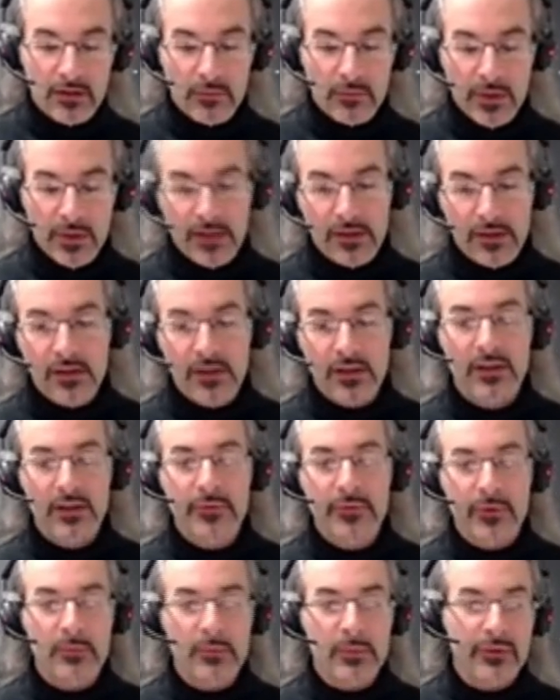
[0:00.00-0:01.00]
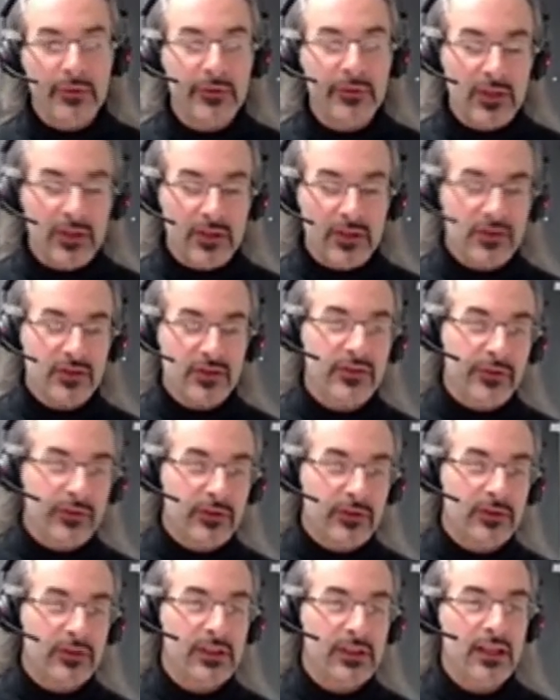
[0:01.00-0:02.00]
we can learn from
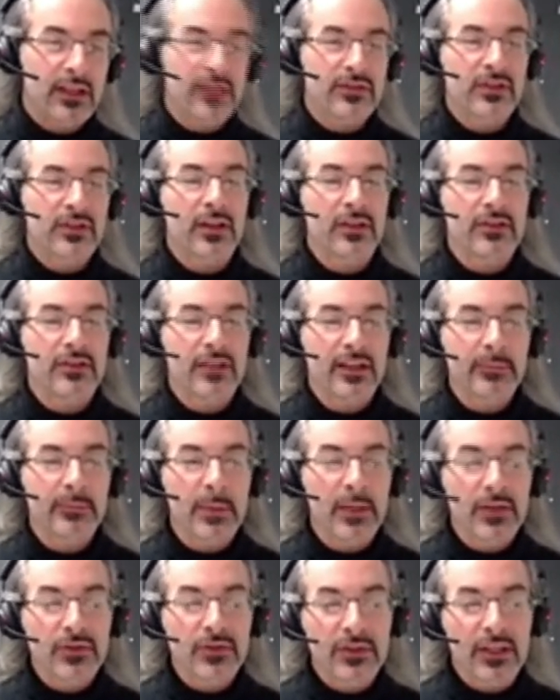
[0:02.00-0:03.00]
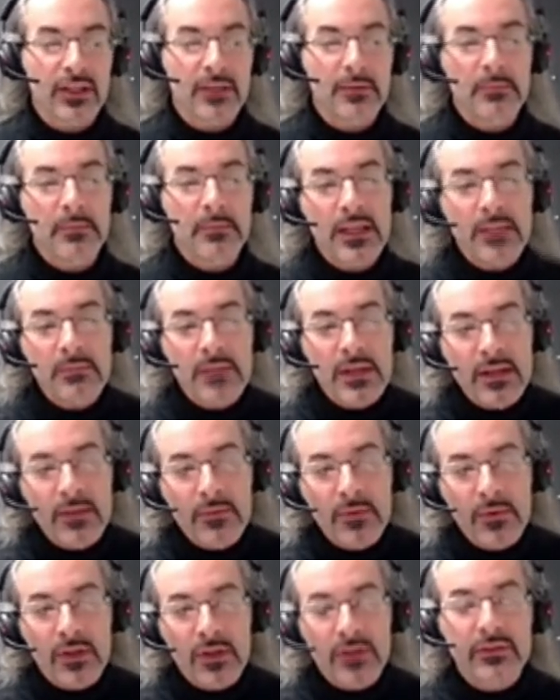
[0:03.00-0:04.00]
resurgence on large charge expansion and maybe
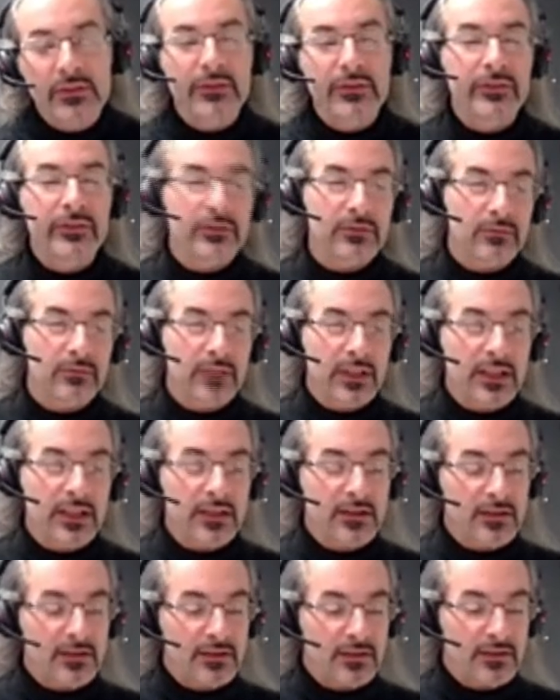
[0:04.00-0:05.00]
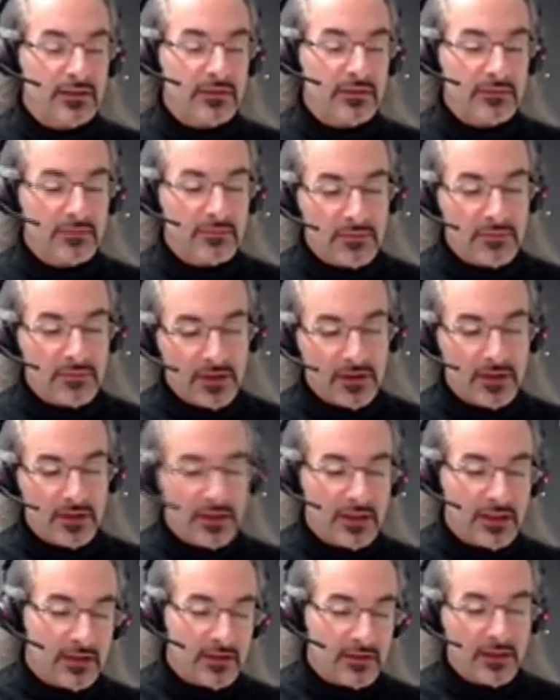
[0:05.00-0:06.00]
what we can uh,
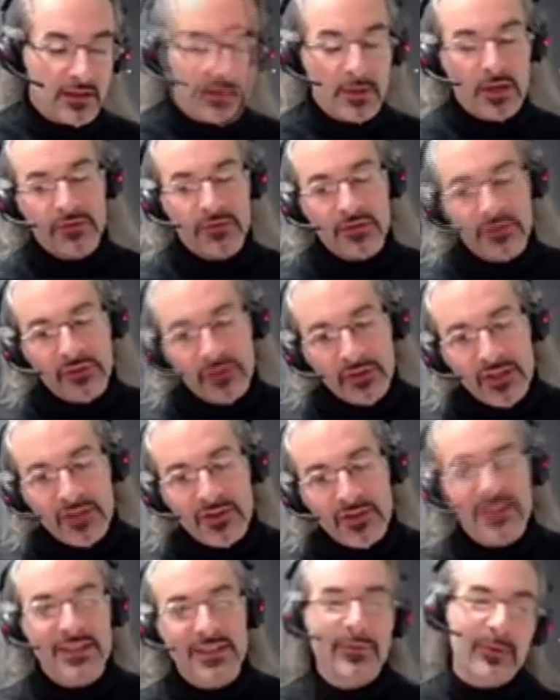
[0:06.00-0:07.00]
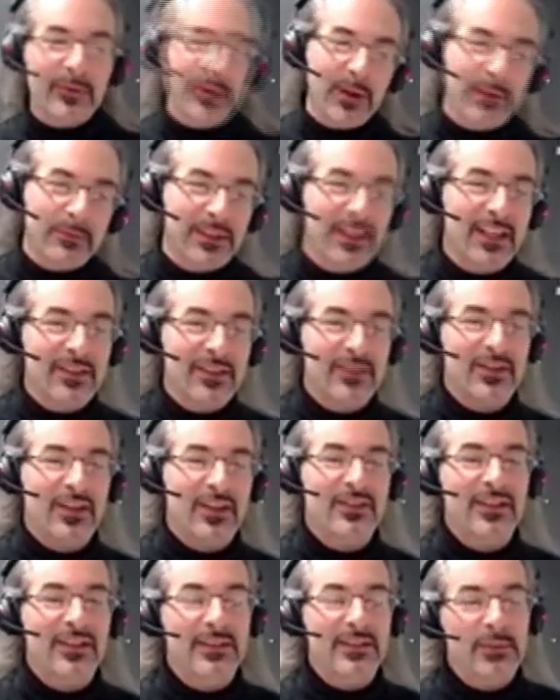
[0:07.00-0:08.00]
learn about resurgence from large
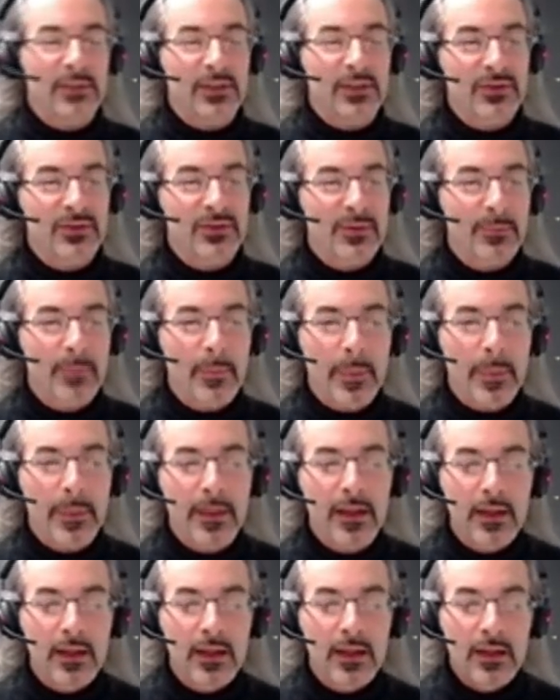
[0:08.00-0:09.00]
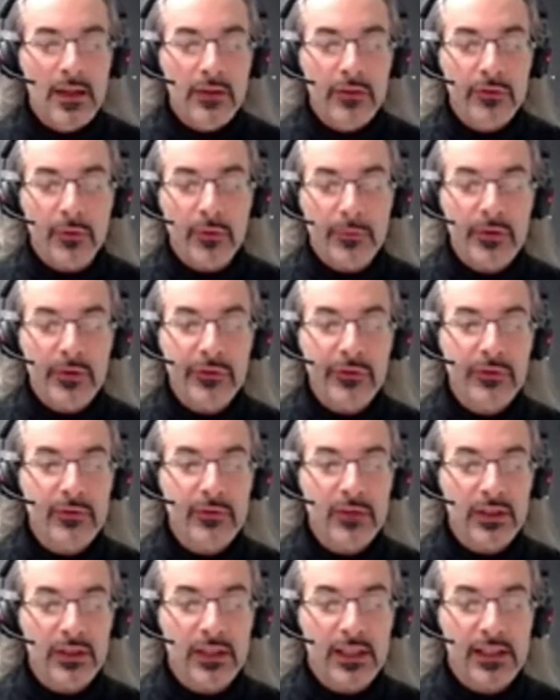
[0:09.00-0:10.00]
charge expansion. So first of
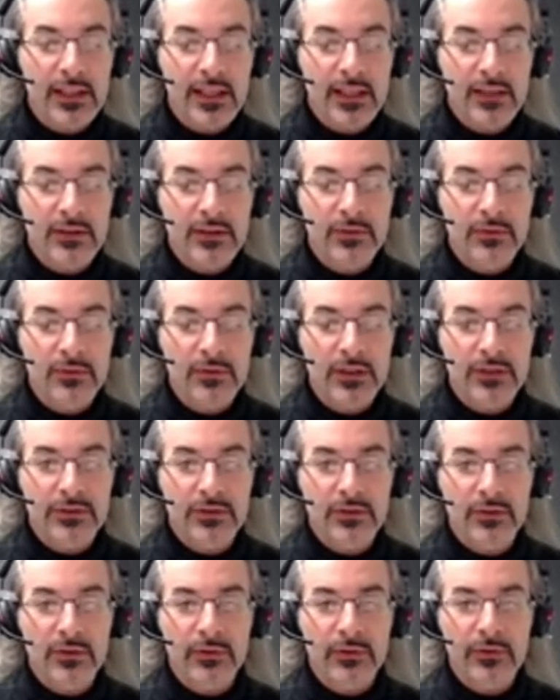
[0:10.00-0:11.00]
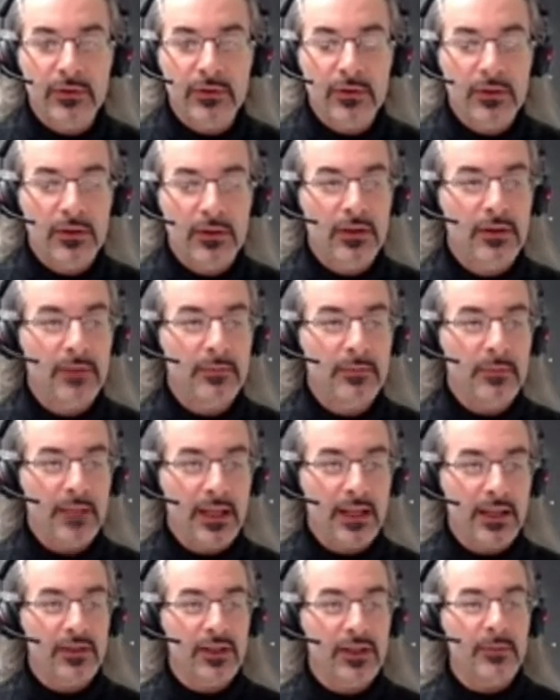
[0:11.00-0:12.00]
all, I'd like to introduce you know,
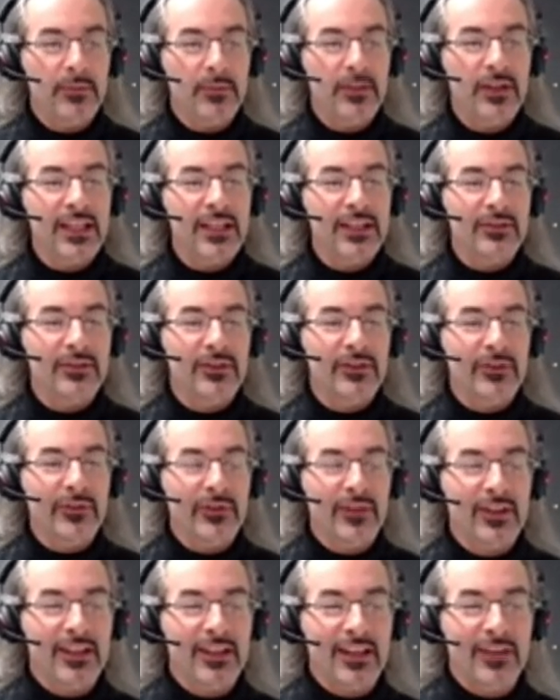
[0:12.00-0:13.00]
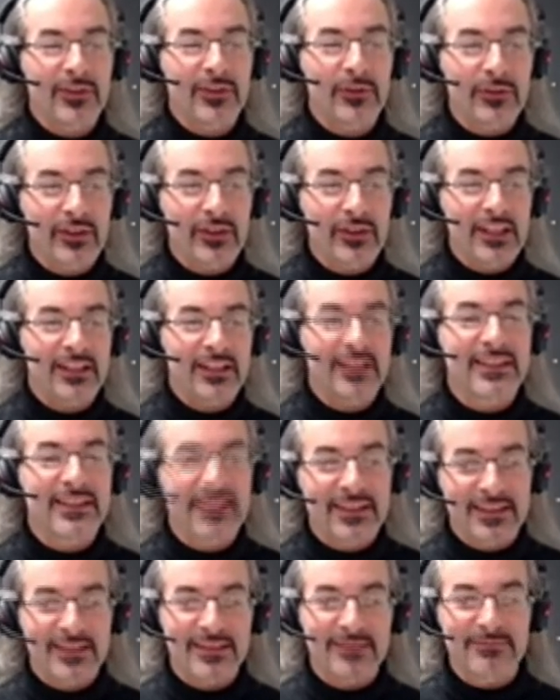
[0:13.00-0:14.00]
my collaborators. Uh, as you see,
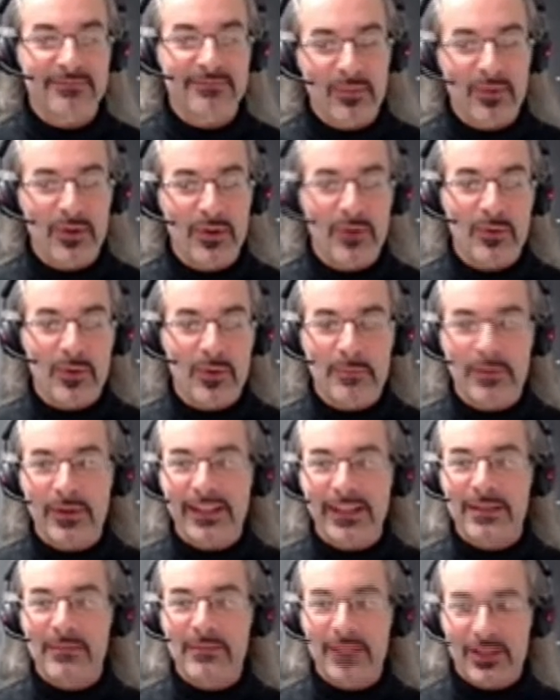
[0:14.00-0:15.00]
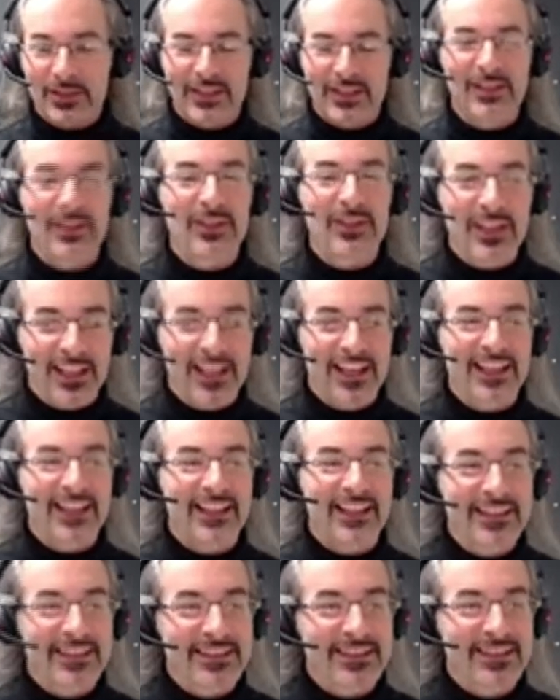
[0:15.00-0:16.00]
it's we, we pretty much
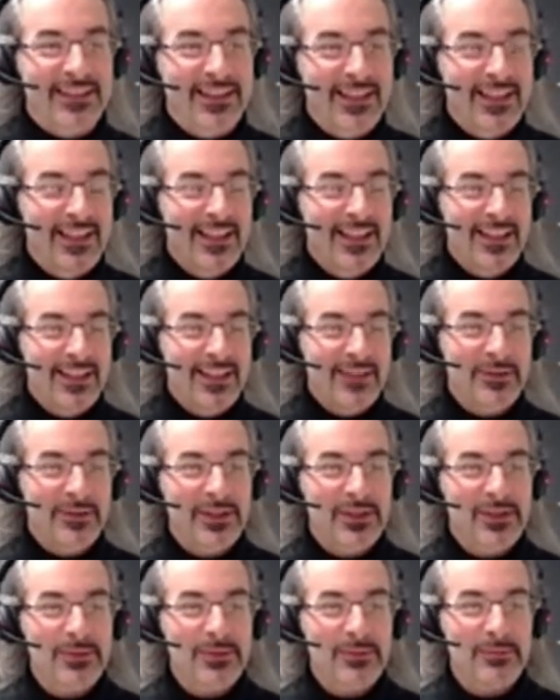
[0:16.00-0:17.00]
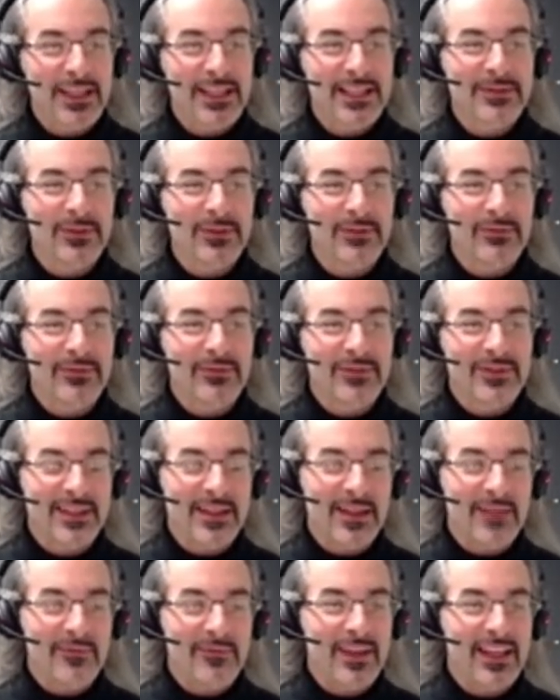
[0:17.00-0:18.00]
delocalized, which makes for
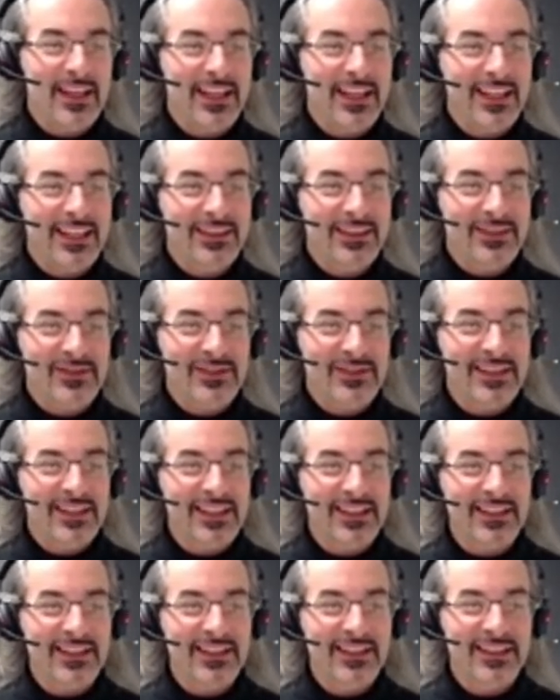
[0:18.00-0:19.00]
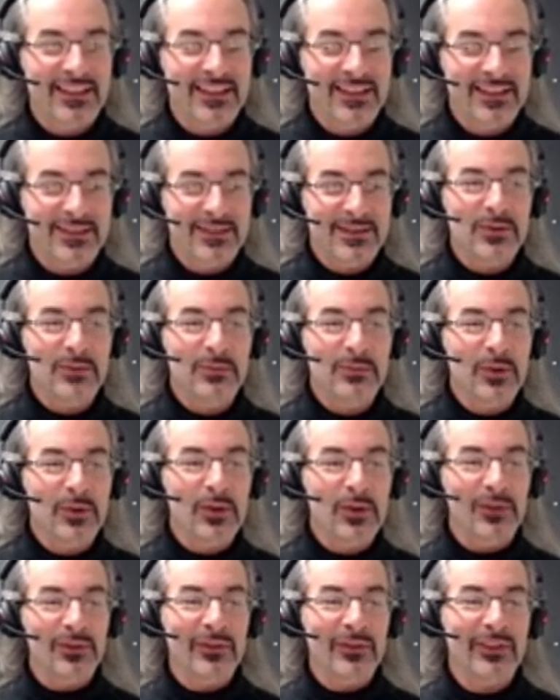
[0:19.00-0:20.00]
some very interesting Zoom
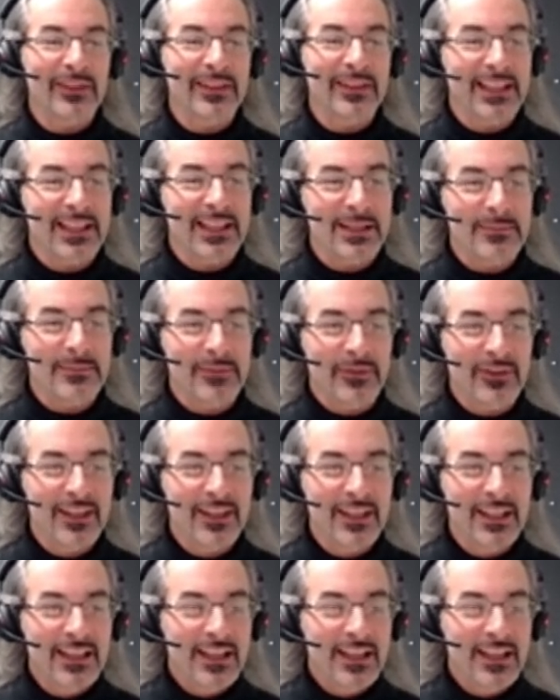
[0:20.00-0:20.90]
calls sometimes.